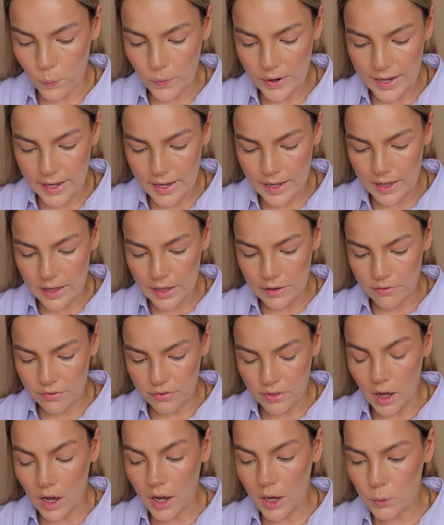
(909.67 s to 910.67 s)
with
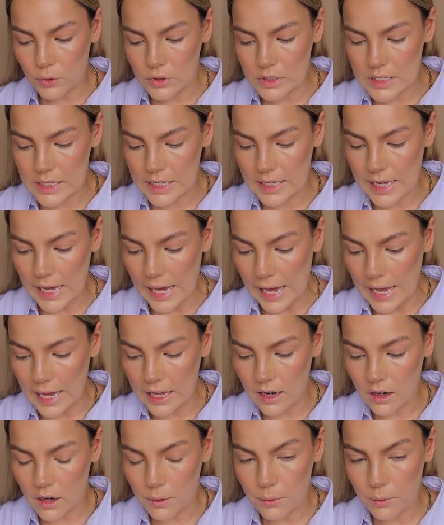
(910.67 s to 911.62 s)
the eye ones again.